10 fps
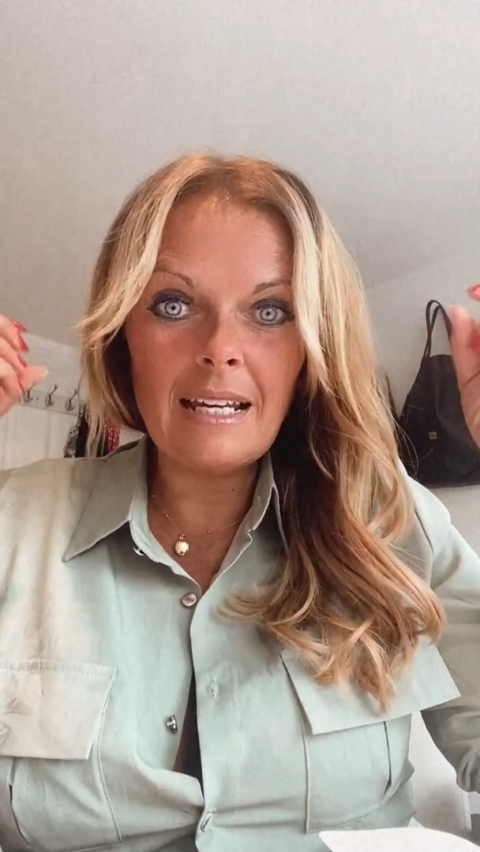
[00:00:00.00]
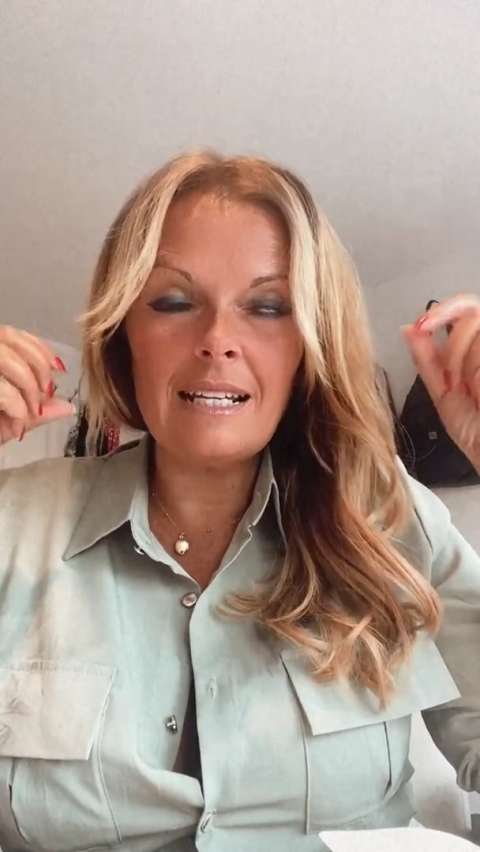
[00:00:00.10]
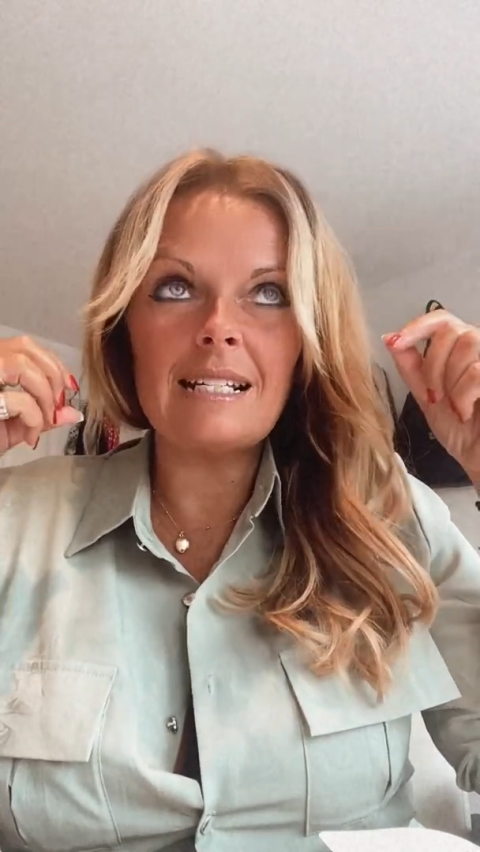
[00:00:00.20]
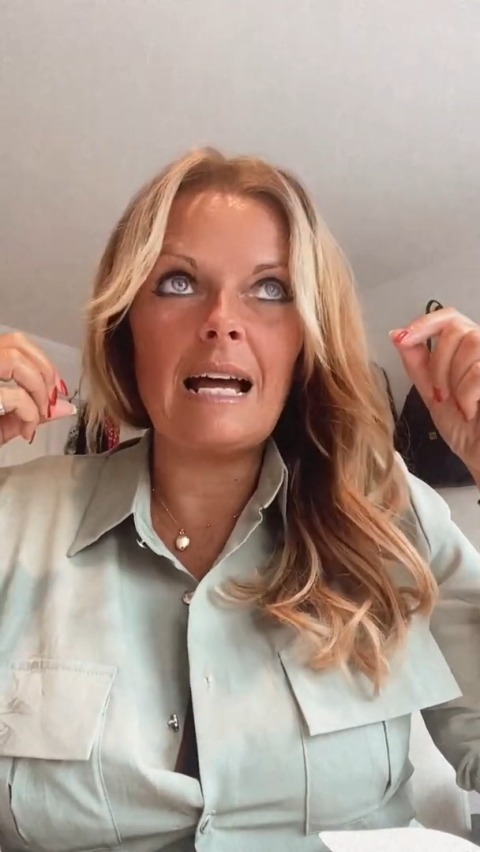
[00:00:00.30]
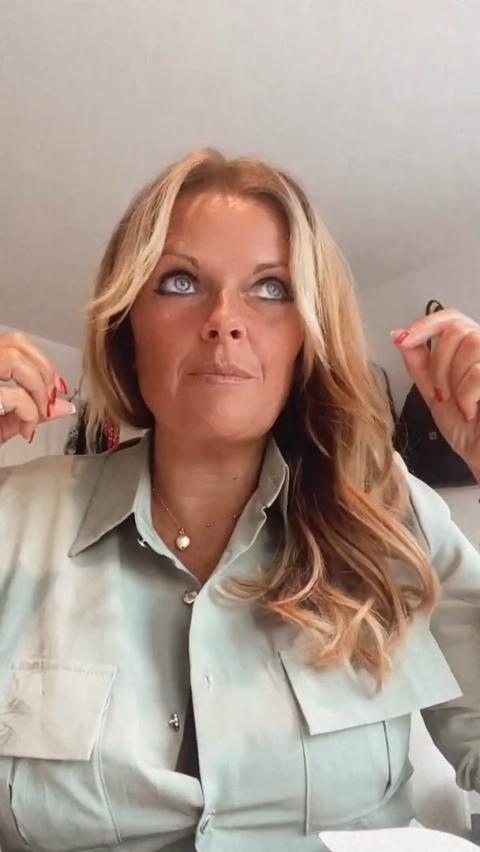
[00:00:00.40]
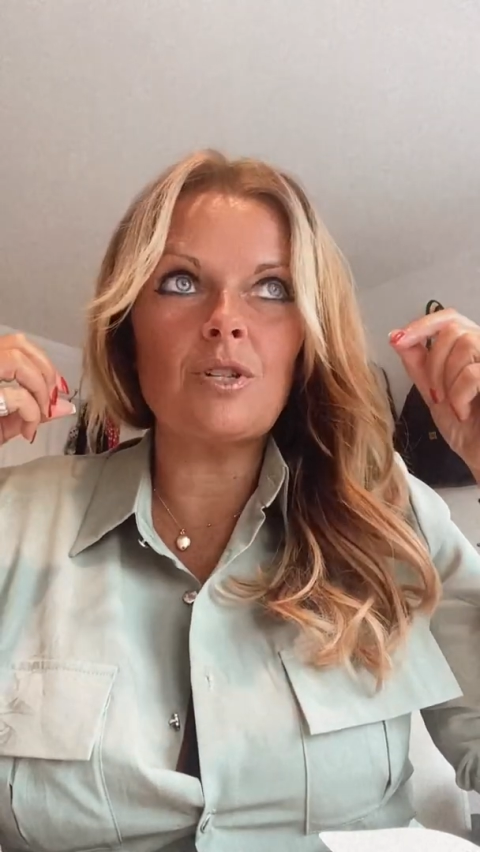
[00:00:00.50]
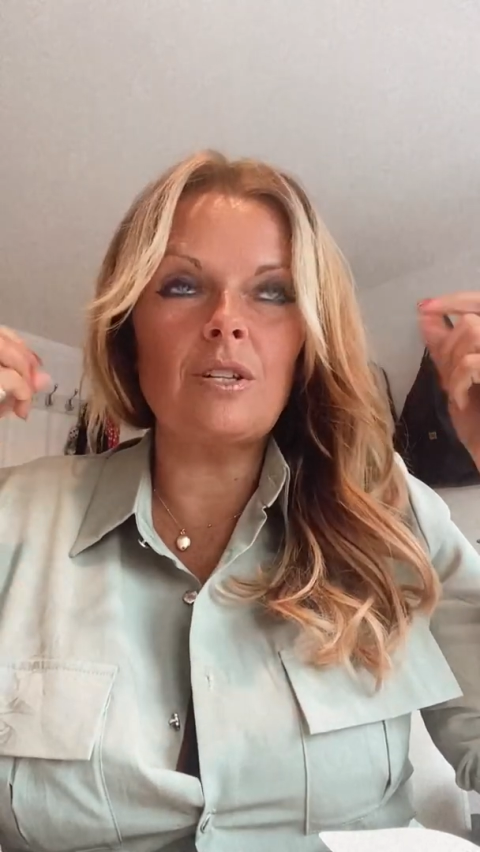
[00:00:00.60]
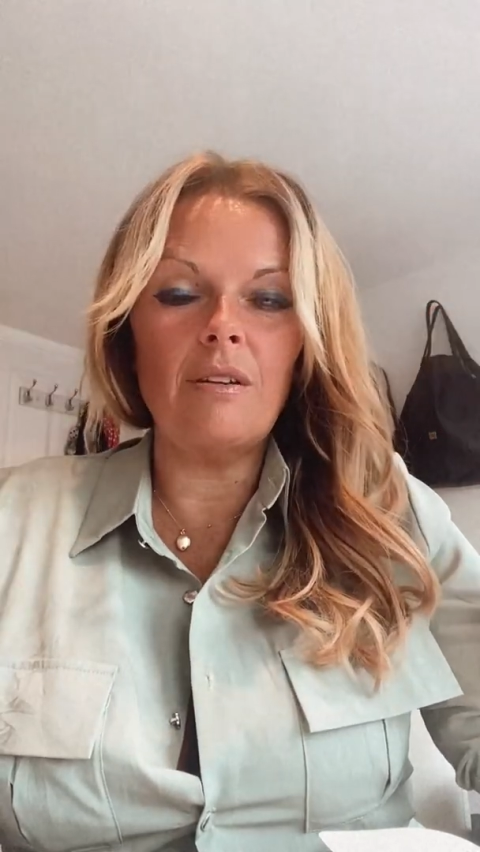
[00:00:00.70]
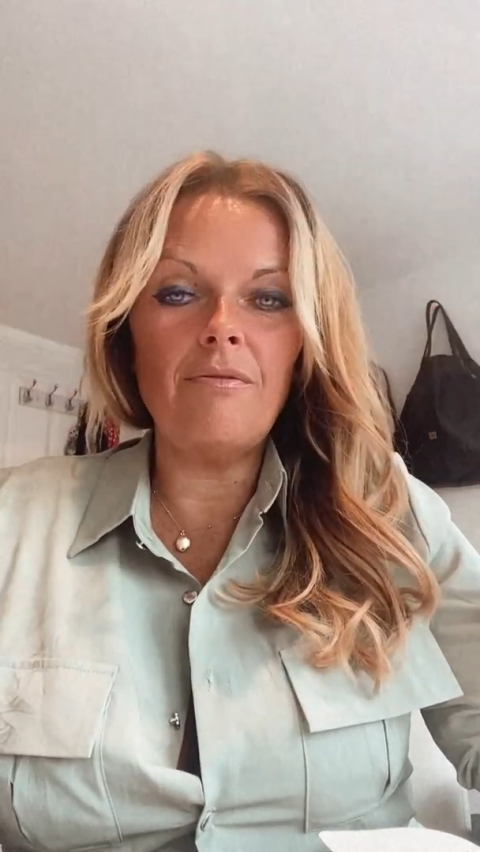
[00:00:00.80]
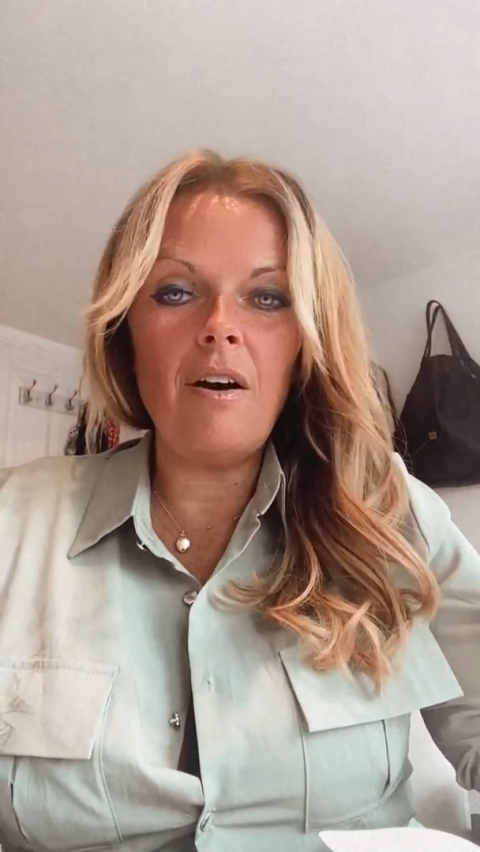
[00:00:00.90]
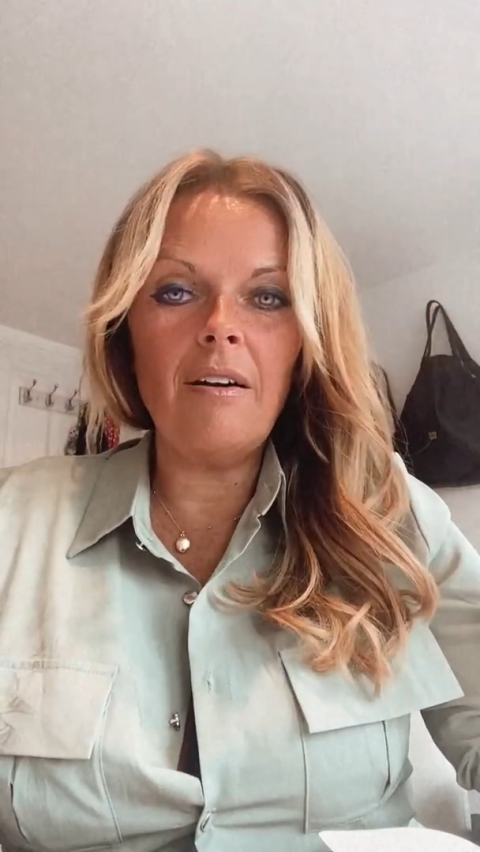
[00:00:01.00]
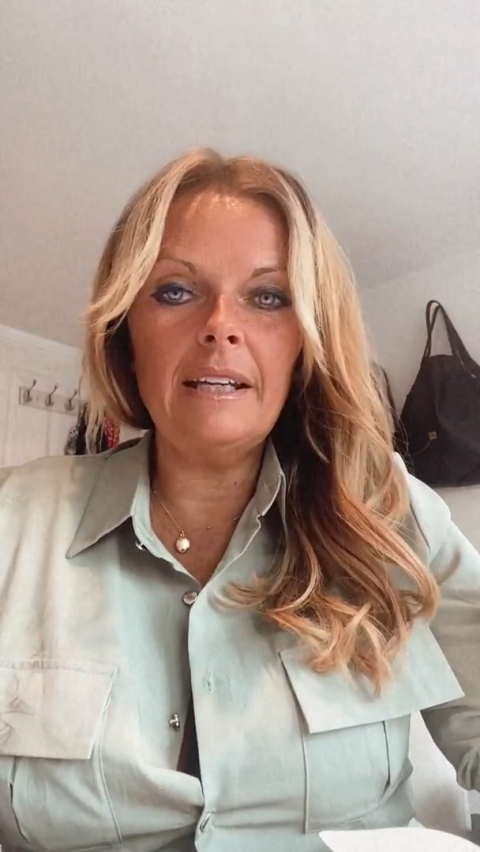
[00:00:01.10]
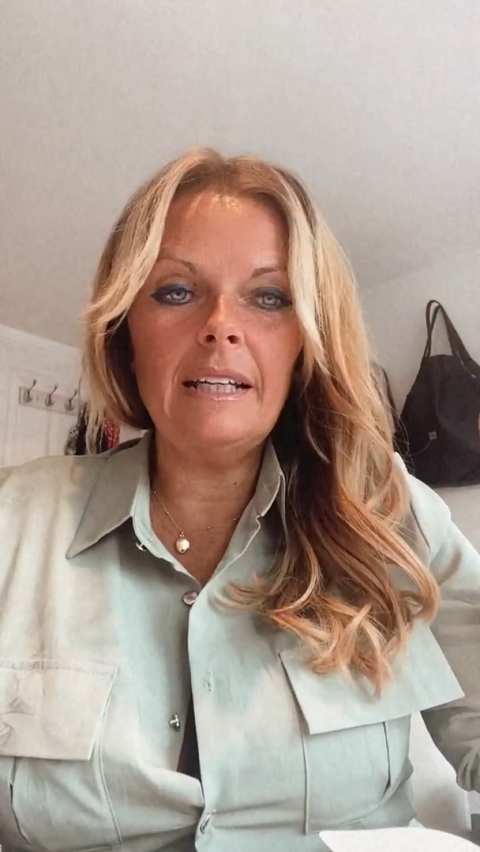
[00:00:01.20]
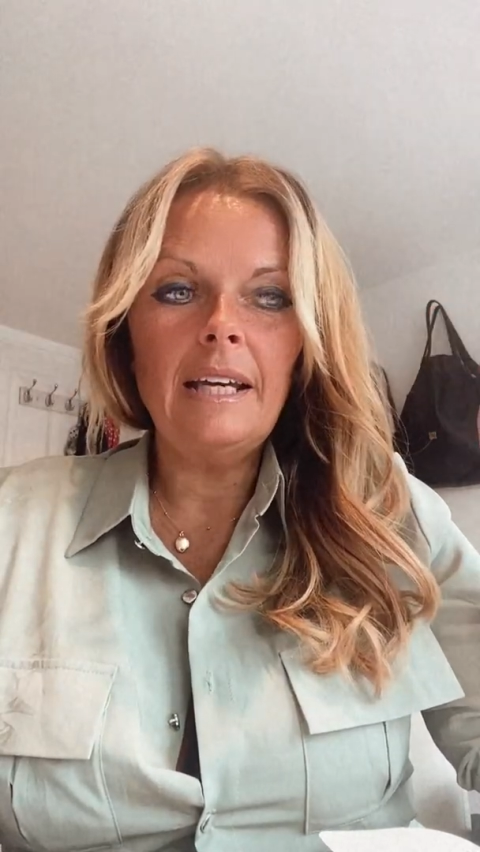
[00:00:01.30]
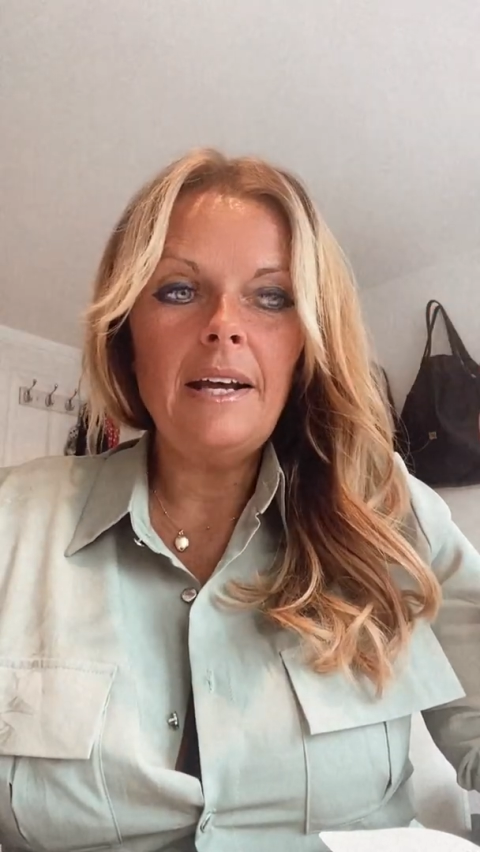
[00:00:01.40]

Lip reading: and it's absolutely fine.